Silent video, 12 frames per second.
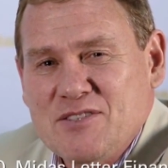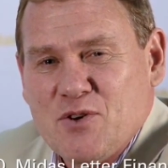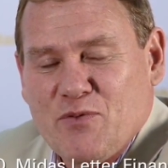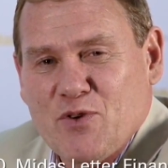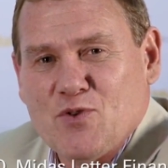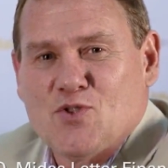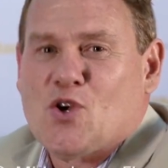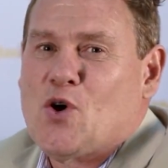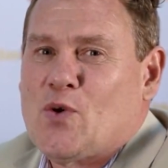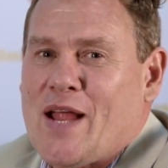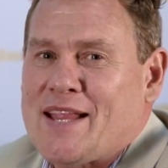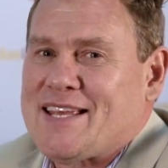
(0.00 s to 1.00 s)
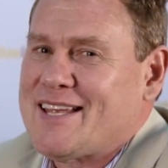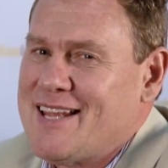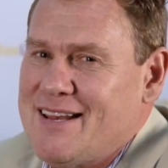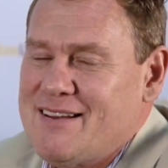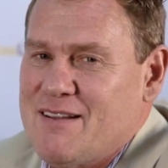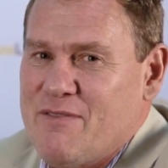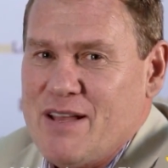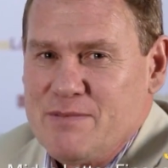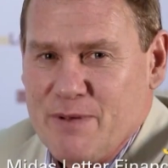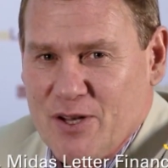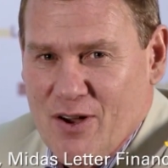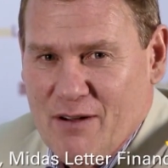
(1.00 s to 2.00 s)
interview zone at the Canadian
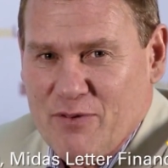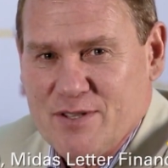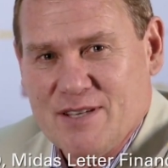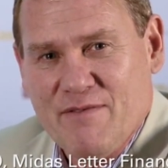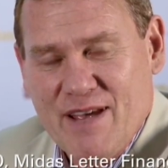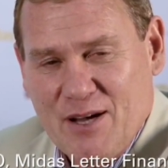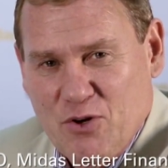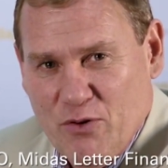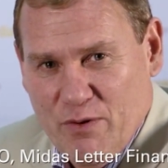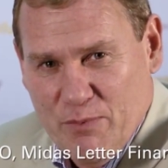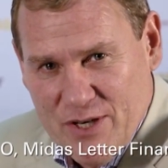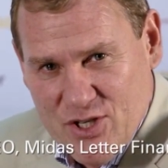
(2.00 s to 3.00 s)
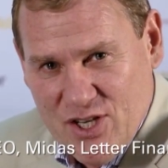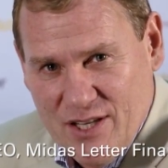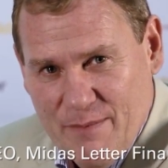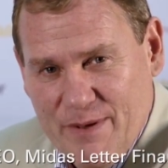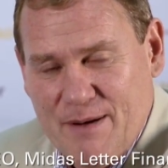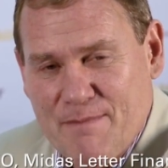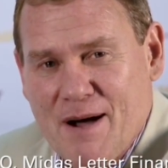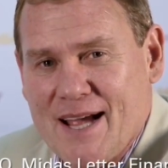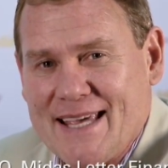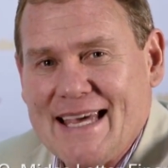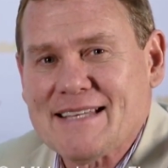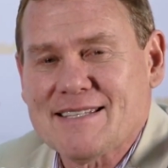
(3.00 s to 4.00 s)
Investment Conference in Vancouver, British Columbia. My
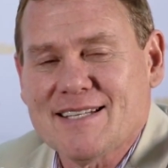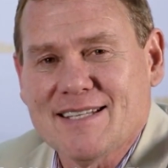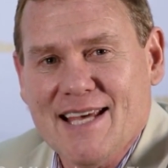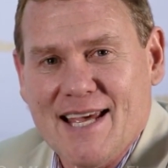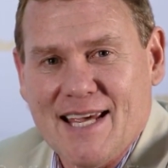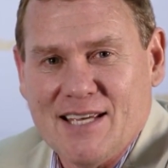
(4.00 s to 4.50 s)
guest today